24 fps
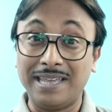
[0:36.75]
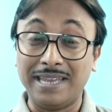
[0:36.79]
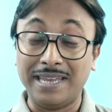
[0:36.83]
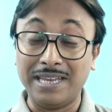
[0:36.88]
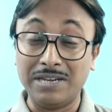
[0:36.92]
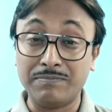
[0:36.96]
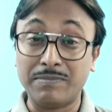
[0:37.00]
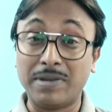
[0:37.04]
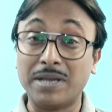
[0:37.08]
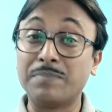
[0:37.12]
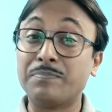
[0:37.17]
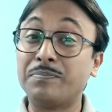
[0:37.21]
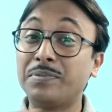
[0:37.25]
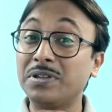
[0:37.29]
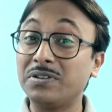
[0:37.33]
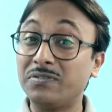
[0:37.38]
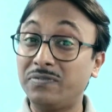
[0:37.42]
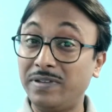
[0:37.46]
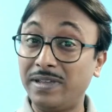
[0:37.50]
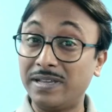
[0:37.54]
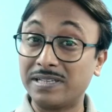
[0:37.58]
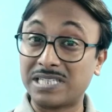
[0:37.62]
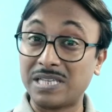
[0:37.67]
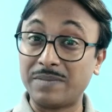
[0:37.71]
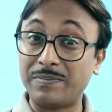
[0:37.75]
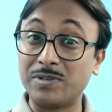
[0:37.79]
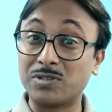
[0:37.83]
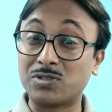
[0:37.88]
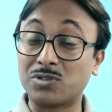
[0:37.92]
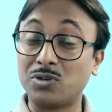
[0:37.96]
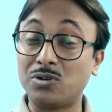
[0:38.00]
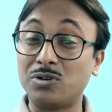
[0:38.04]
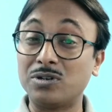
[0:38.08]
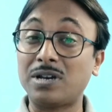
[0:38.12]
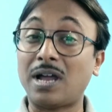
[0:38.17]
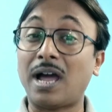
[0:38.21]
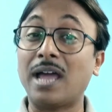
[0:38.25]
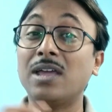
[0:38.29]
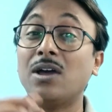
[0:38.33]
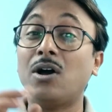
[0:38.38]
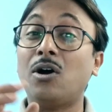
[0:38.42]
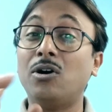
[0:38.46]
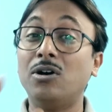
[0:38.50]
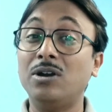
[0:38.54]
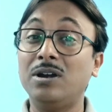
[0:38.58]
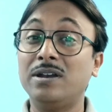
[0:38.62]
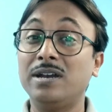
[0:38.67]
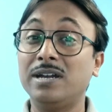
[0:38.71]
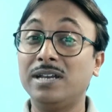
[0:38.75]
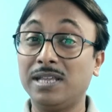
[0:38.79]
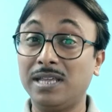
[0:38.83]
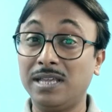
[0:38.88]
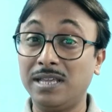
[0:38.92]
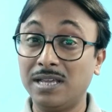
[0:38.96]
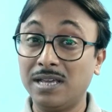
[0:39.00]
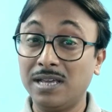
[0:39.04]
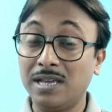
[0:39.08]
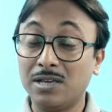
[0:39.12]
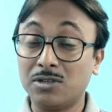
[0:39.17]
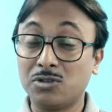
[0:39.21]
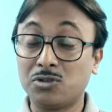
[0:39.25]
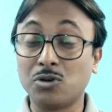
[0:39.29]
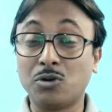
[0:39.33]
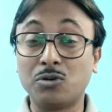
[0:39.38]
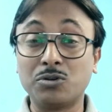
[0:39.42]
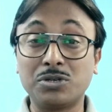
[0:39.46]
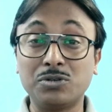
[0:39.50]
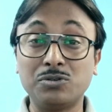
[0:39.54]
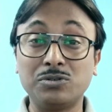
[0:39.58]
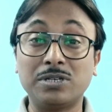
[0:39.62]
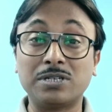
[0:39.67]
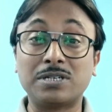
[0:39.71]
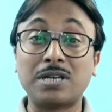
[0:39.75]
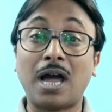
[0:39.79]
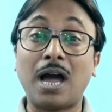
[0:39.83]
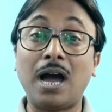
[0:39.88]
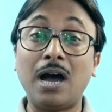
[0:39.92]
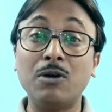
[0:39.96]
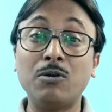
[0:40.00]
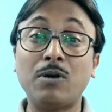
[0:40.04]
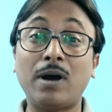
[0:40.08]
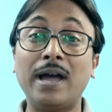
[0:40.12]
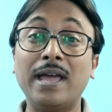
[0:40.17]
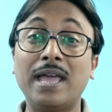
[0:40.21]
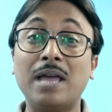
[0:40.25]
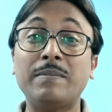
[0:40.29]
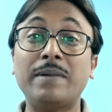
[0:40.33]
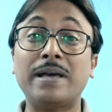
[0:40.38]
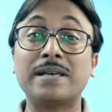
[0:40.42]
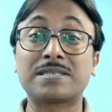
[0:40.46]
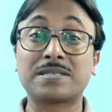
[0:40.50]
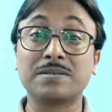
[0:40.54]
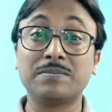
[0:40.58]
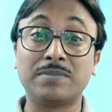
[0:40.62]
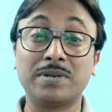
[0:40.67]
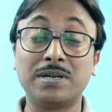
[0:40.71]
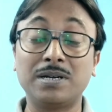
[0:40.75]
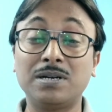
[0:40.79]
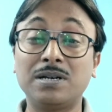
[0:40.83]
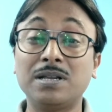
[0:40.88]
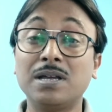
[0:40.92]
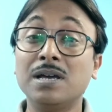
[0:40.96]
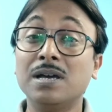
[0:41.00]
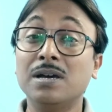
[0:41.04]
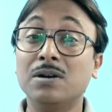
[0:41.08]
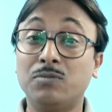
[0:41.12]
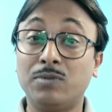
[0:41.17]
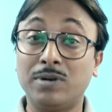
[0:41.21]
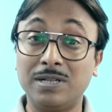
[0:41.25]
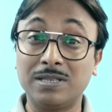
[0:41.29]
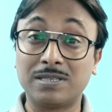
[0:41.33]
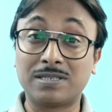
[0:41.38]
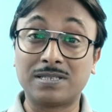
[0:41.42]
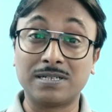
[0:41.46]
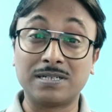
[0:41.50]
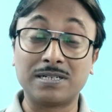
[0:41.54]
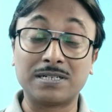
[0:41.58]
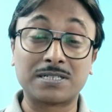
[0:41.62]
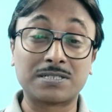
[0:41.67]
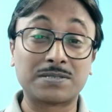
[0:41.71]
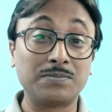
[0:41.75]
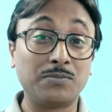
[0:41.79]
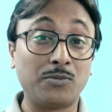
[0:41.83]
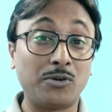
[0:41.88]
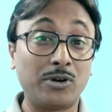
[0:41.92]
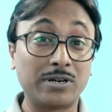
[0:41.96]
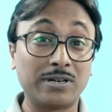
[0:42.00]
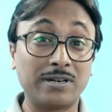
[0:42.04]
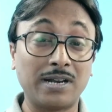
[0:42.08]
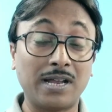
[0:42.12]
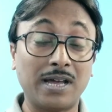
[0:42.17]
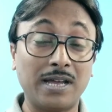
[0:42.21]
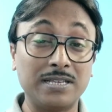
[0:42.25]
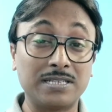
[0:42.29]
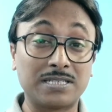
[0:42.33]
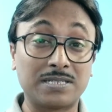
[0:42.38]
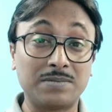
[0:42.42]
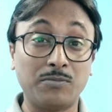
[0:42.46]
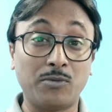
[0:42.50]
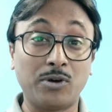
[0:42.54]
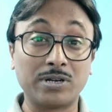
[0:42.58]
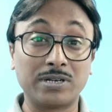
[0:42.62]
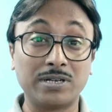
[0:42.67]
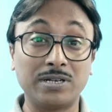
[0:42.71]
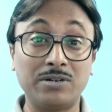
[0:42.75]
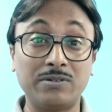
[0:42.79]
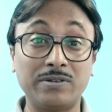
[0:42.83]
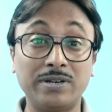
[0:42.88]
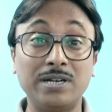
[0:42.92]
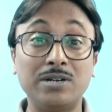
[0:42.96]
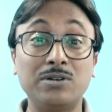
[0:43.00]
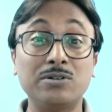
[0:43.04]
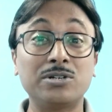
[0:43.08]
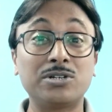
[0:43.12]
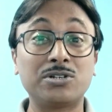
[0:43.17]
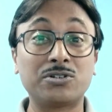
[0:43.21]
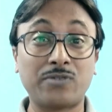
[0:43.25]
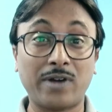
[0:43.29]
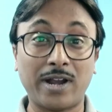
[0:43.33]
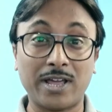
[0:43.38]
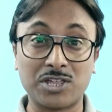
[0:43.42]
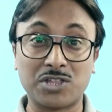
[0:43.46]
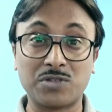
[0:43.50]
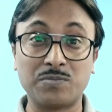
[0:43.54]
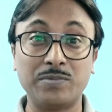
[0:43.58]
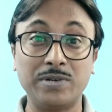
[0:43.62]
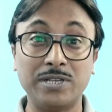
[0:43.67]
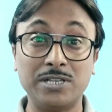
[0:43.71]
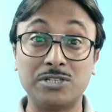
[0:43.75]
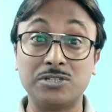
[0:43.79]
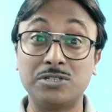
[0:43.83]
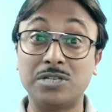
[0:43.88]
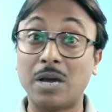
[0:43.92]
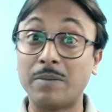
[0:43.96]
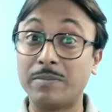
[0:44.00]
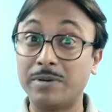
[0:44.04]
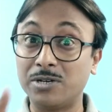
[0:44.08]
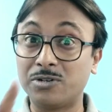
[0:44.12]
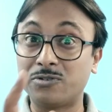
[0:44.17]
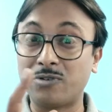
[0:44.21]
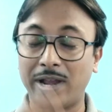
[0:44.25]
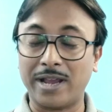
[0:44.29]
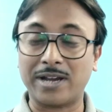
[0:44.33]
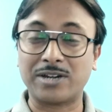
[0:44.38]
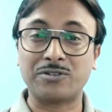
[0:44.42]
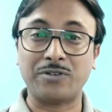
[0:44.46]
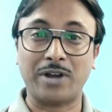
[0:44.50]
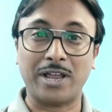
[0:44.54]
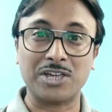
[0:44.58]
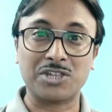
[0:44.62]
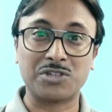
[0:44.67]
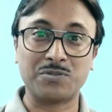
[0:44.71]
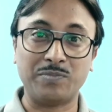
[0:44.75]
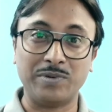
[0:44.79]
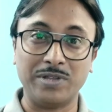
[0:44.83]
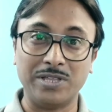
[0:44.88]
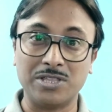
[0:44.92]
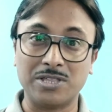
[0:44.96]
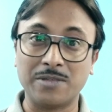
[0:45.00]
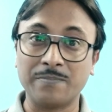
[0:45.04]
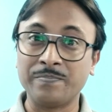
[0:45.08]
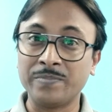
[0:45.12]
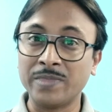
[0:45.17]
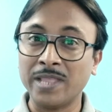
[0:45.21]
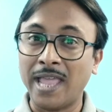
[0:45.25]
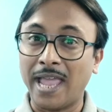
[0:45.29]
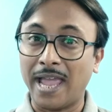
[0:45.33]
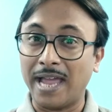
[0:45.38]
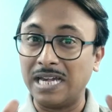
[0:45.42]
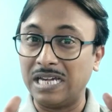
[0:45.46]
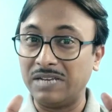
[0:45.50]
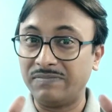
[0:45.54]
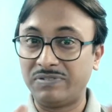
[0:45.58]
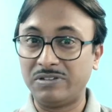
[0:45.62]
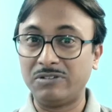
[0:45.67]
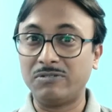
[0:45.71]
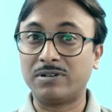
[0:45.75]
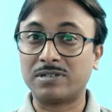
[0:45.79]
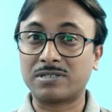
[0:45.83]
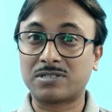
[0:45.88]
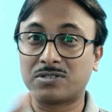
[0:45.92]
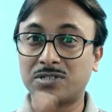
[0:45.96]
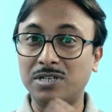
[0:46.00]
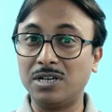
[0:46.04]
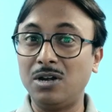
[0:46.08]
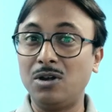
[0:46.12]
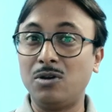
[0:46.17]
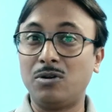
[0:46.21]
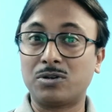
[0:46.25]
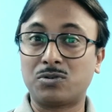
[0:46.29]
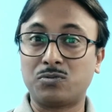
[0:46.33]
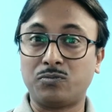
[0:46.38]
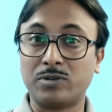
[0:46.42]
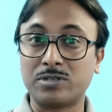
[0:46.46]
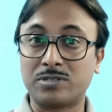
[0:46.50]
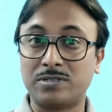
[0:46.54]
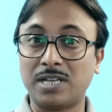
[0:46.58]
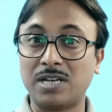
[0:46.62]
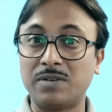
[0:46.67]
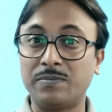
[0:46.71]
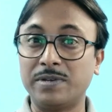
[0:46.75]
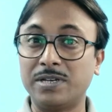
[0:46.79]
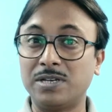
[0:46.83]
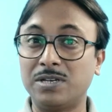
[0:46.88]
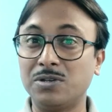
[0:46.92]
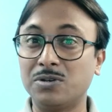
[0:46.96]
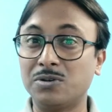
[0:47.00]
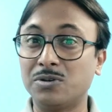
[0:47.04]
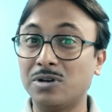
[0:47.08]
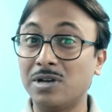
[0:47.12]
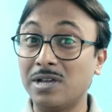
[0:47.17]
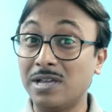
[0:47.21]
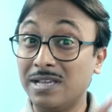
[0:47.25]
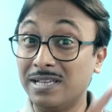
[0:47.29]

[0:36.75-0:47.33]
In my previous episode, I already showed you that how I have assembled Walthers modernized model railroad truss bridge, double track truss bridge. And if you are still not watched that video,